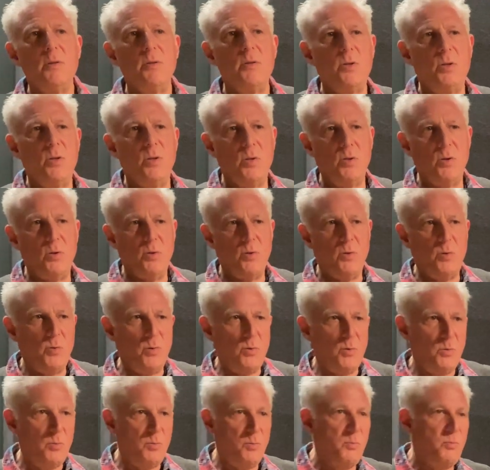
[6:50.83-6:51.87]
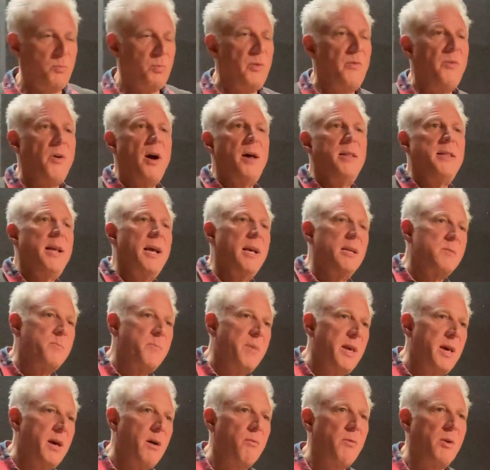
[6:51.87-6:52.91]
to provide the
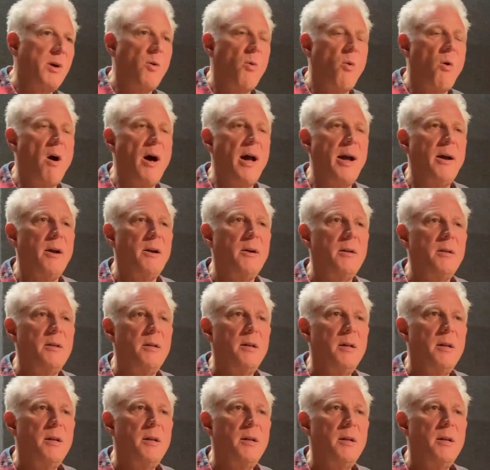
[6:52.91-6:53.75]
SPL required,